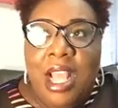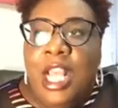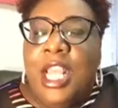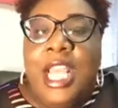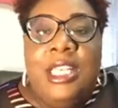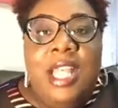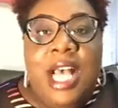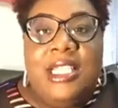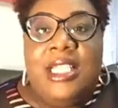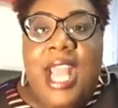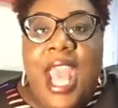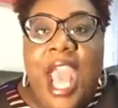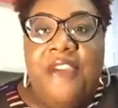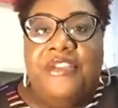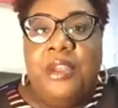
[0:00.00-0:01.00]
It doesn't
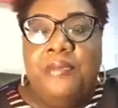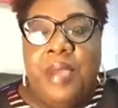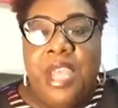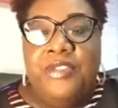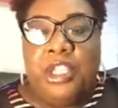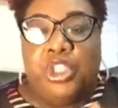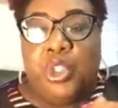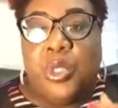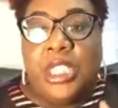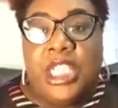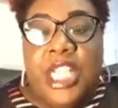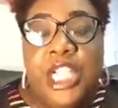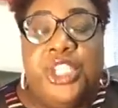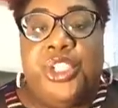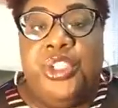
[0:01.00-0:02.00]
have to be the
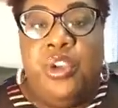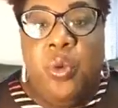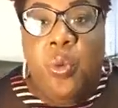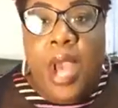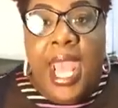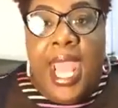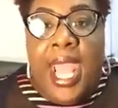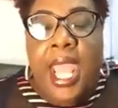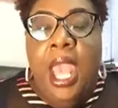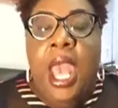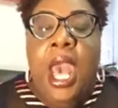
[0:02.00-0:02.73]
traditional way